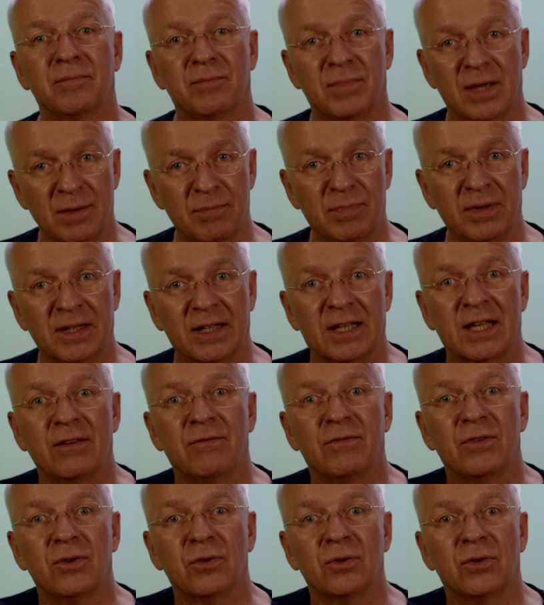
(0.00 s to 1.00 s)
people
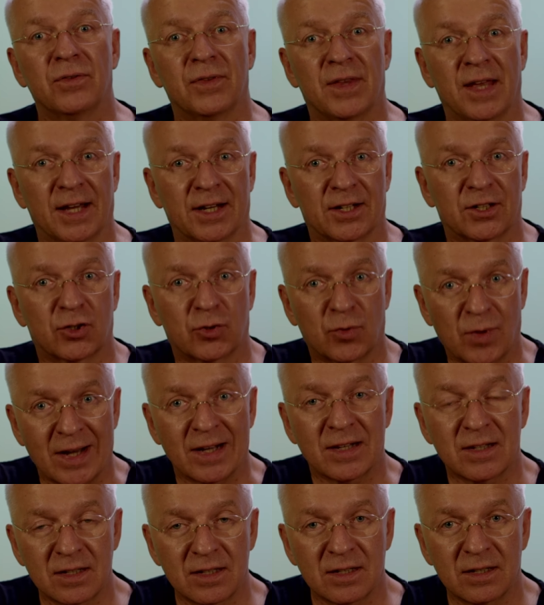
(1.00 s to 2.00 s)
give you their
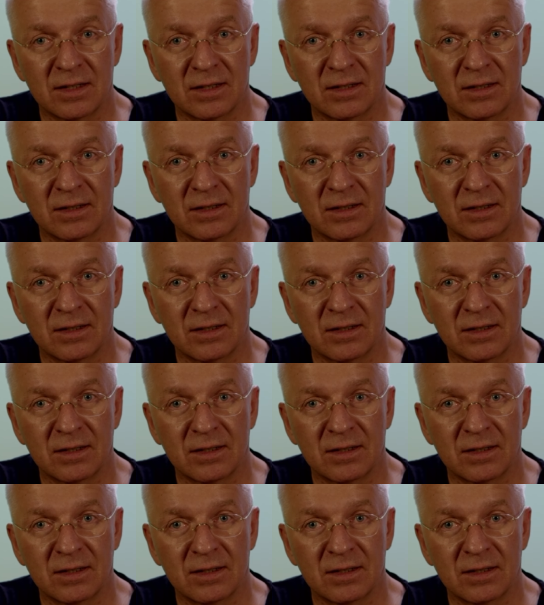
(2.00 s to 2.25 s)
trust,